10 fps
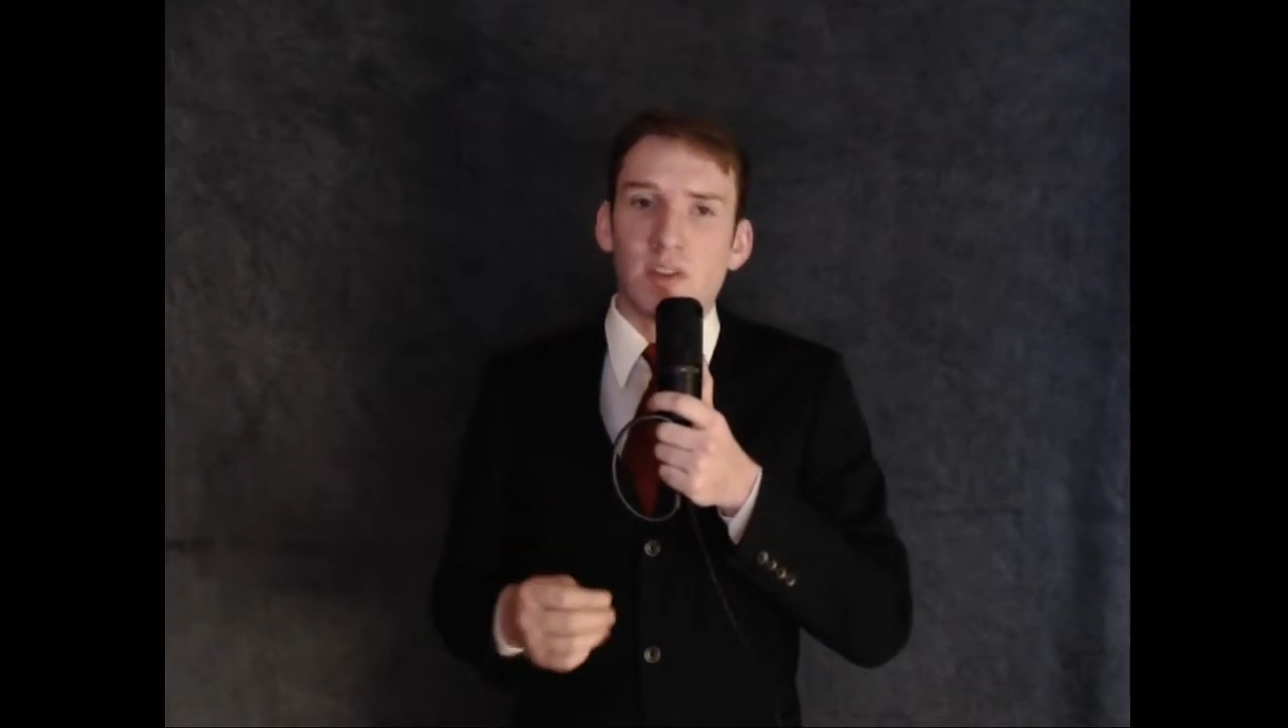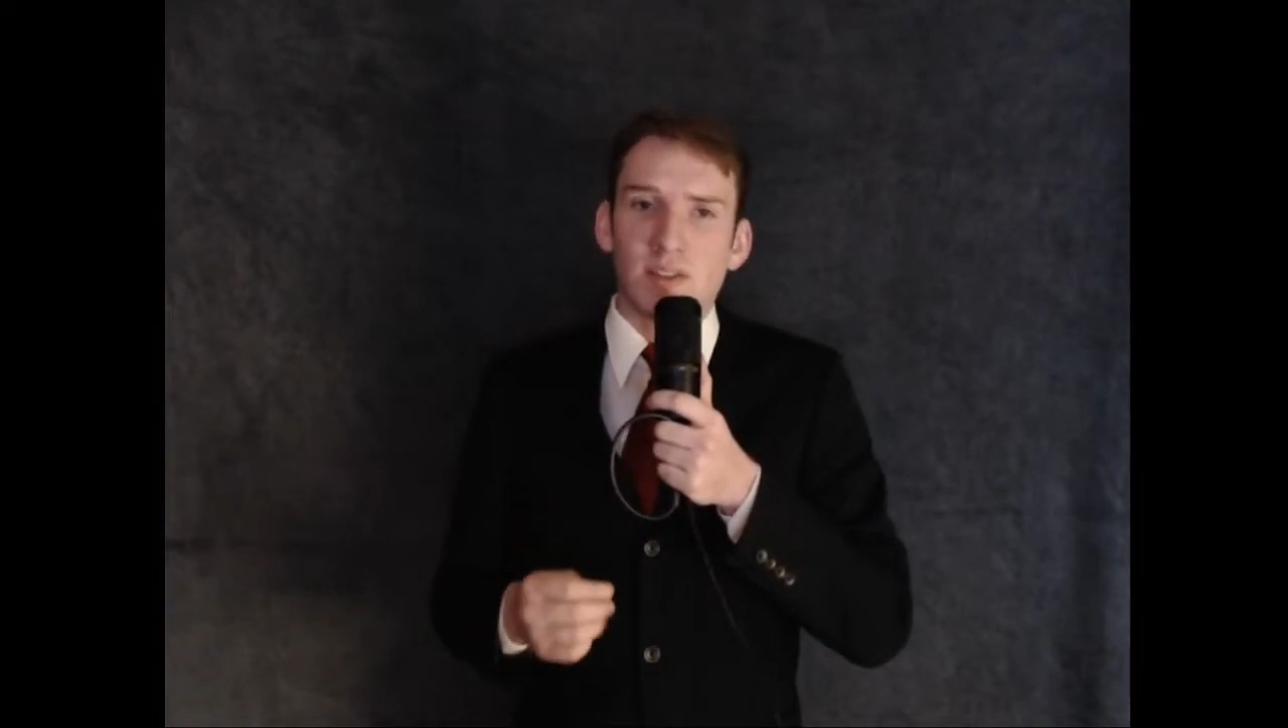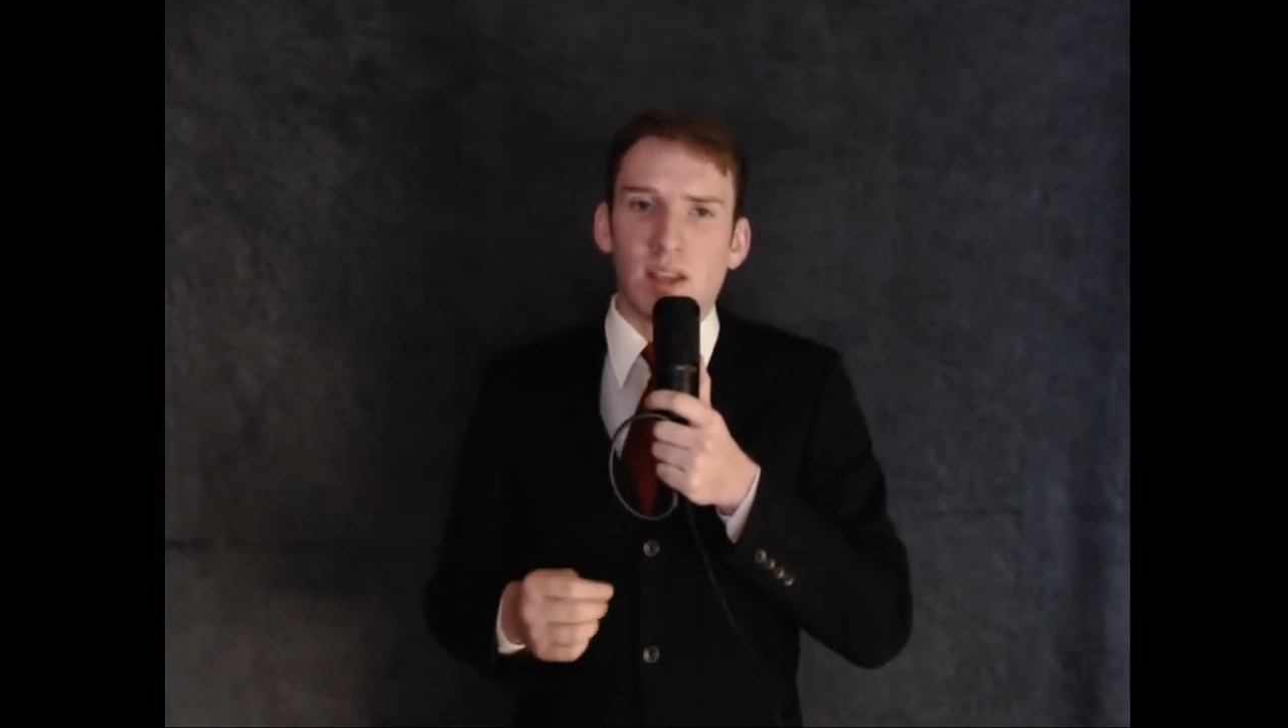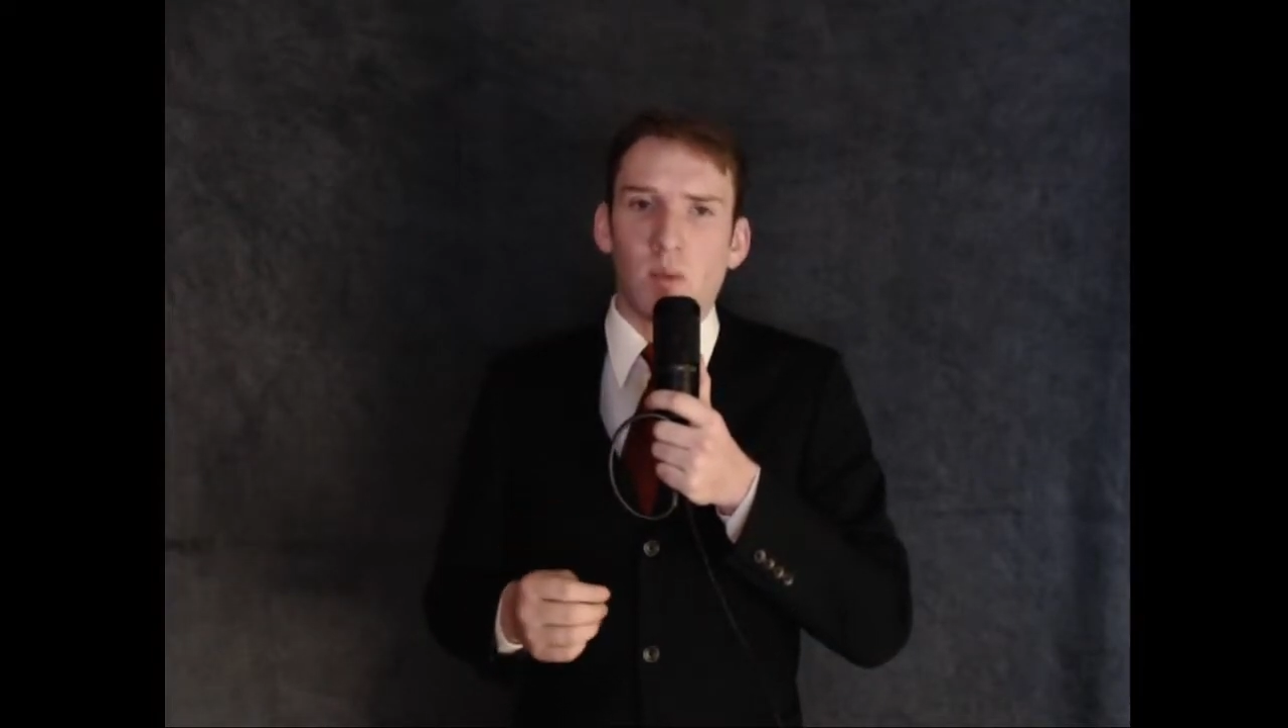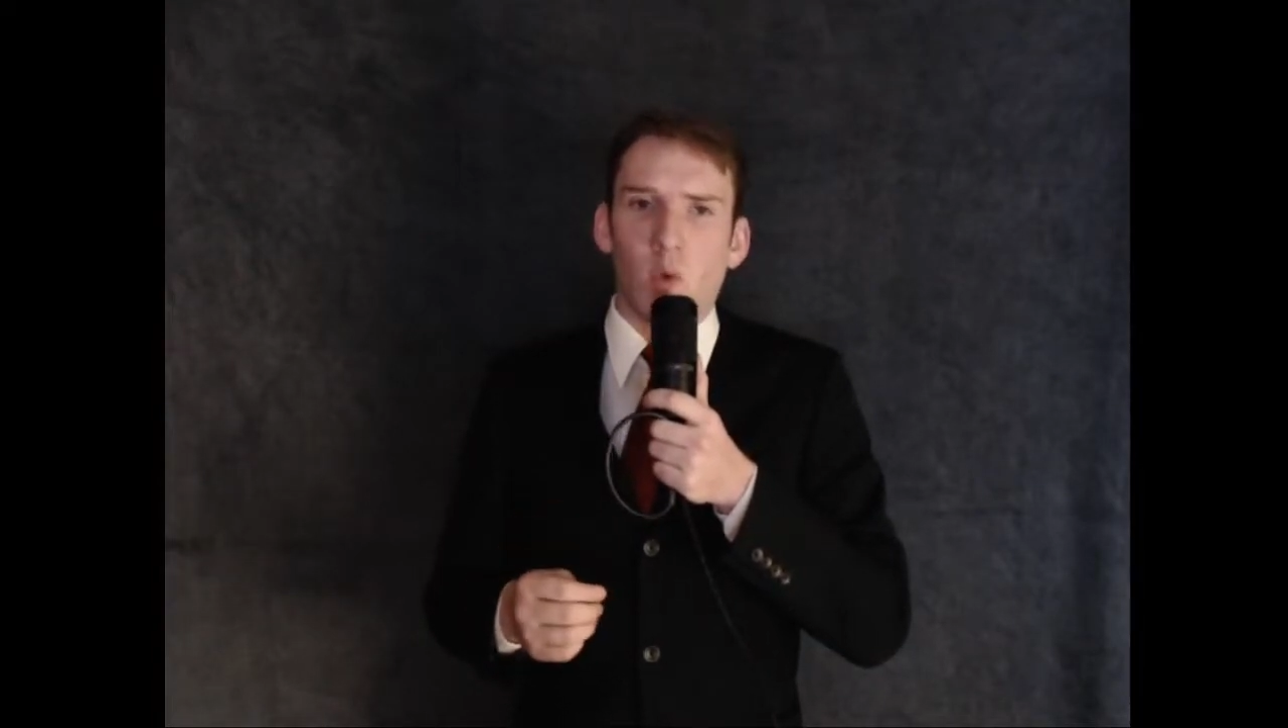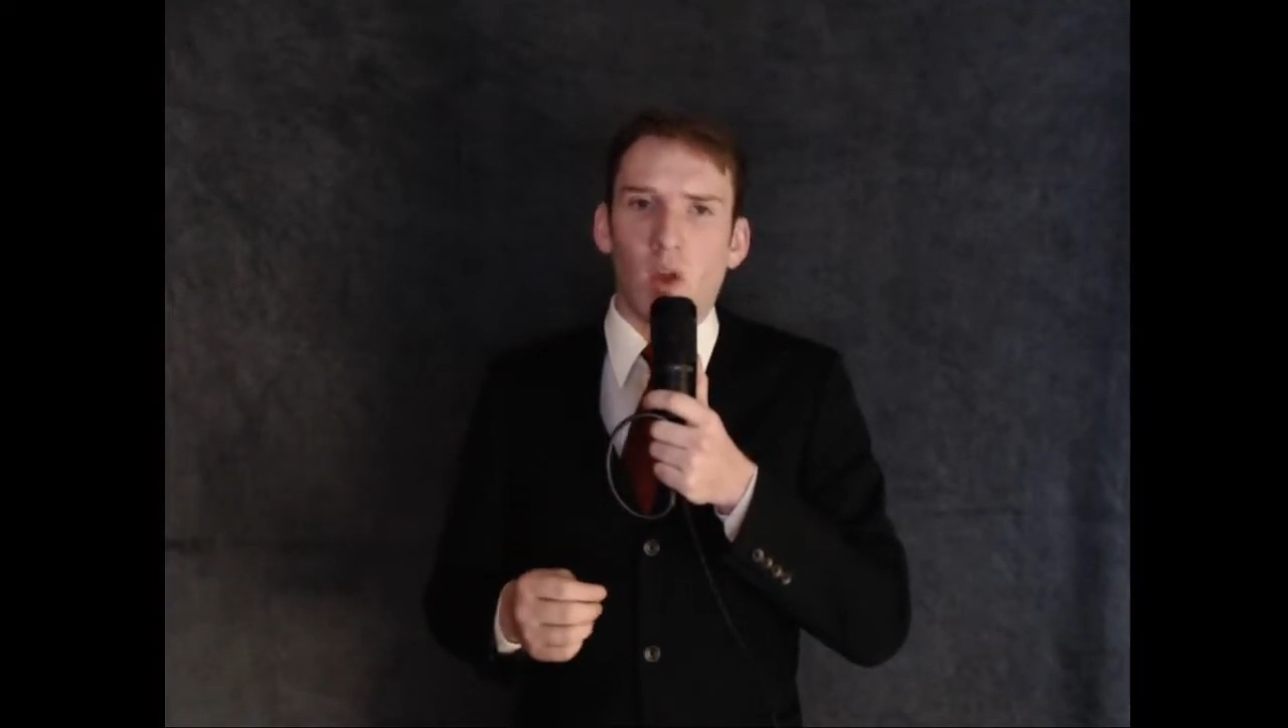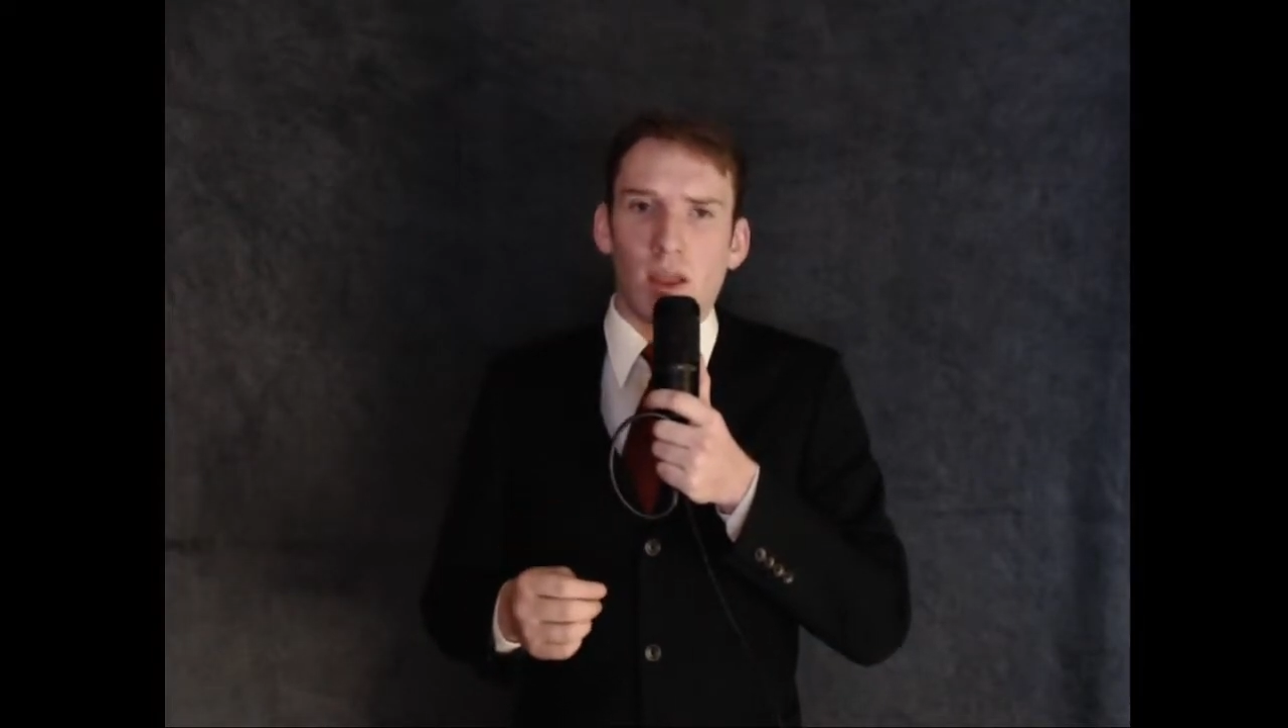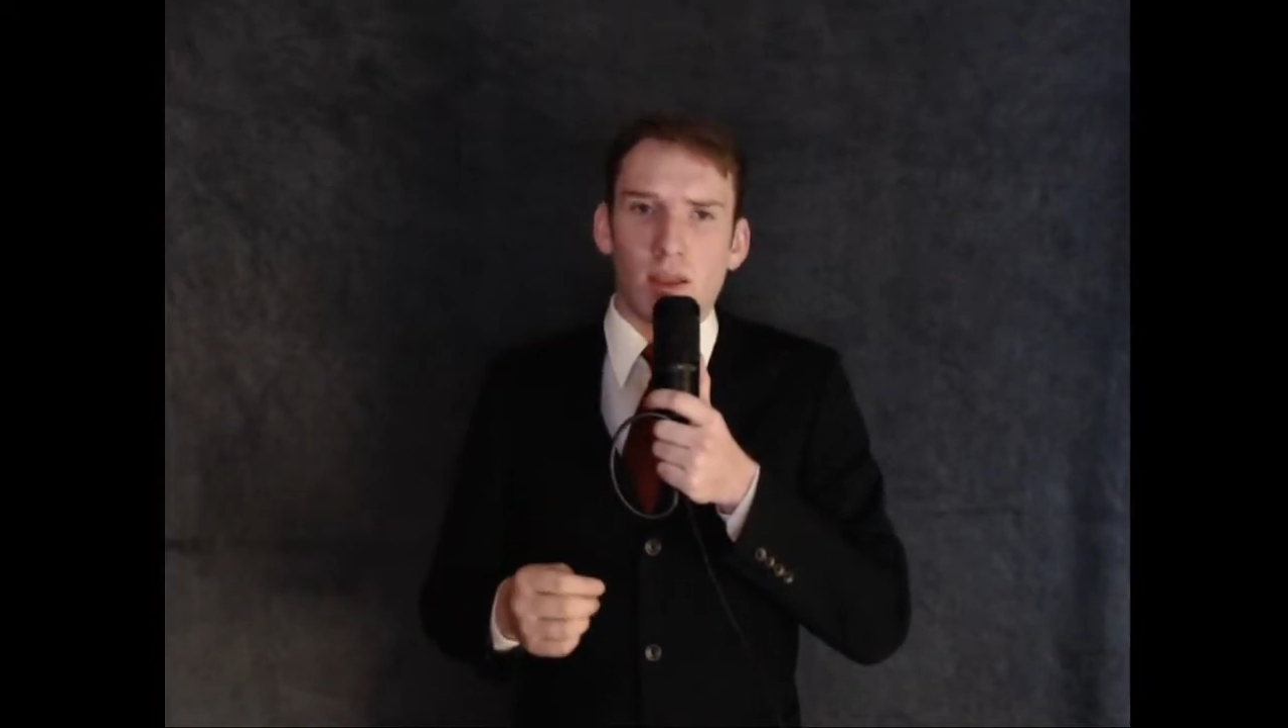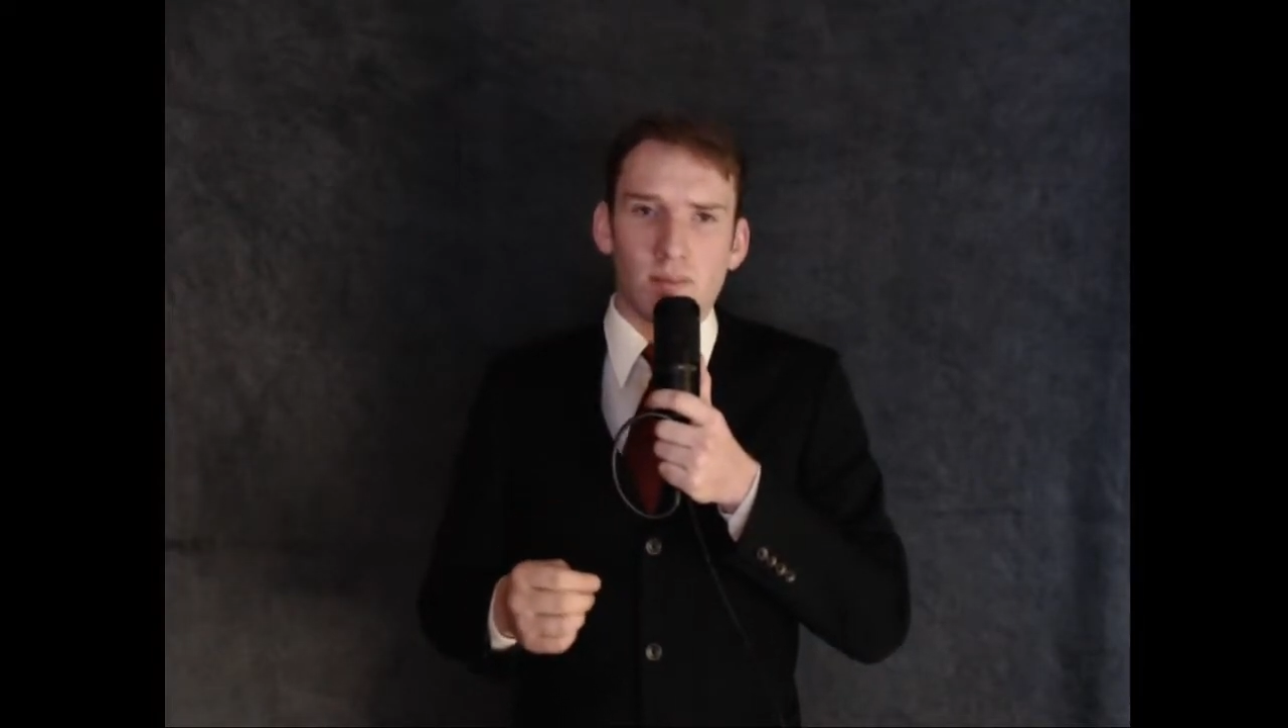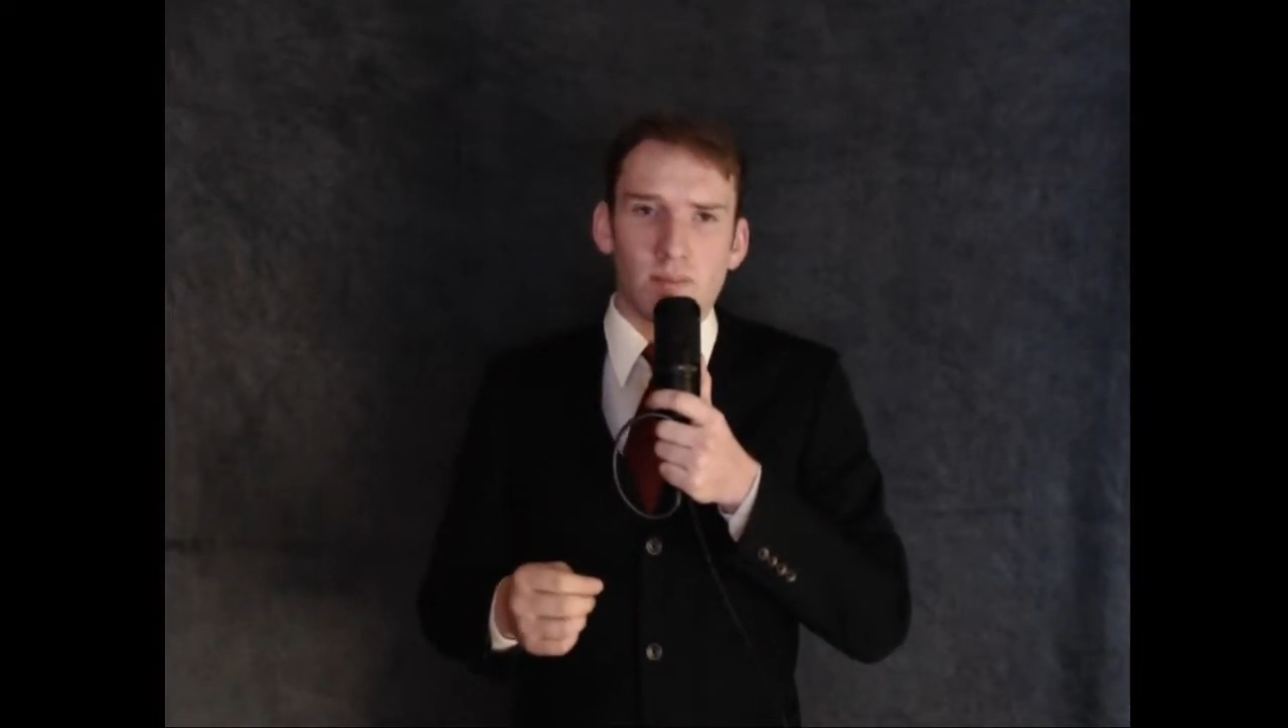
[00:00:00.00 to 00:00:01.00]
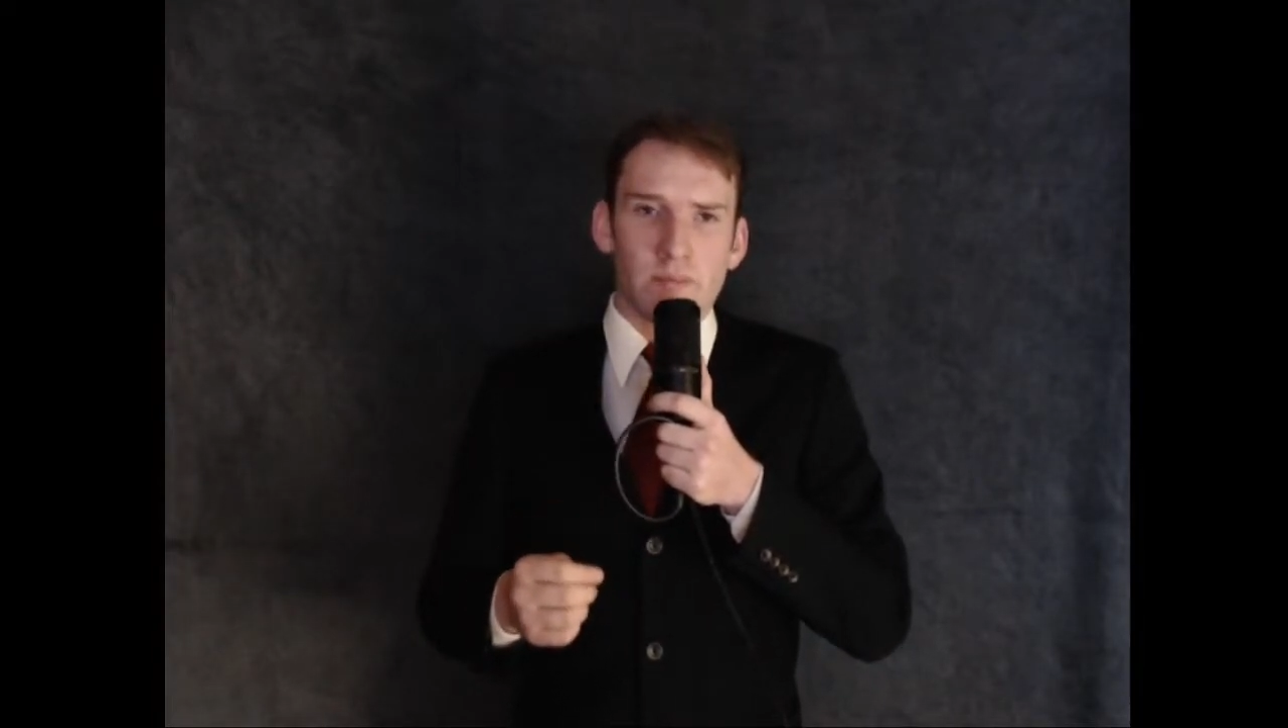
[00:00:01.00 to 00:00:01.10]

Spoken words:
the same way.